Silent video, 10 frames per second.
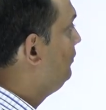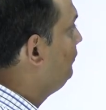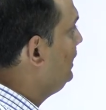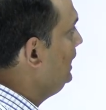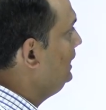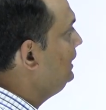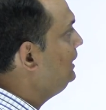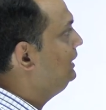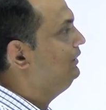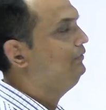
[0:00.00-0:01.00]
While
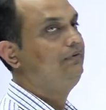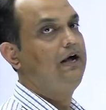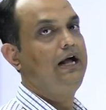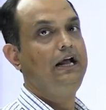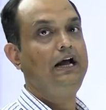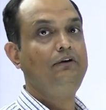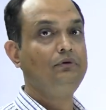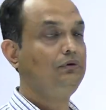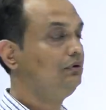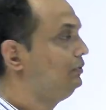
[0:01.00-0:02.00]
if I have
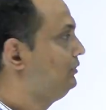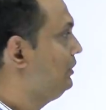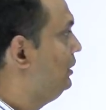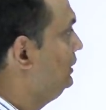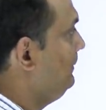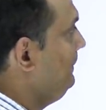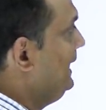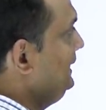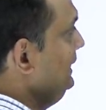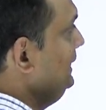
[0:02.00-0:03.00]
to draw the
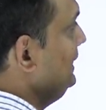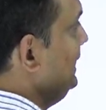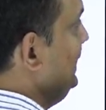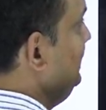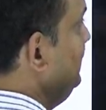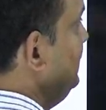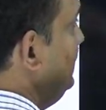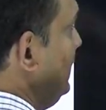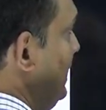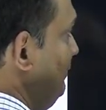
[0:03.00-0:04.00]
pectineal line,
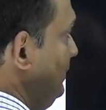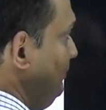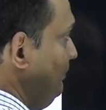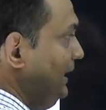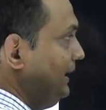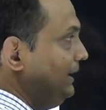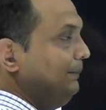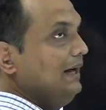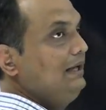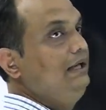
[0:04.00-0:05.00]
I will make a
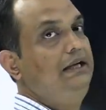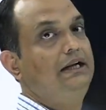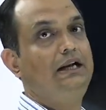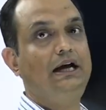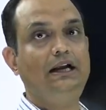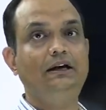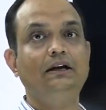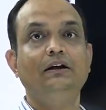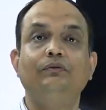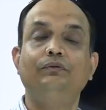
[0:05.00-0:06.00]
pectineal line
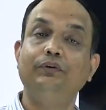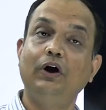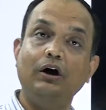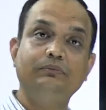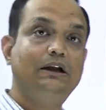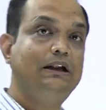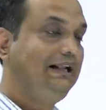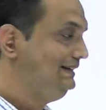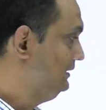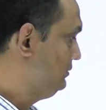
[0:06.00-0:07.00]
from the
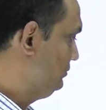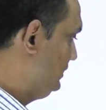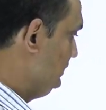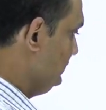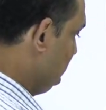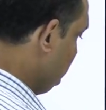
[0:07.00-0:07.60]
lesser trochanter.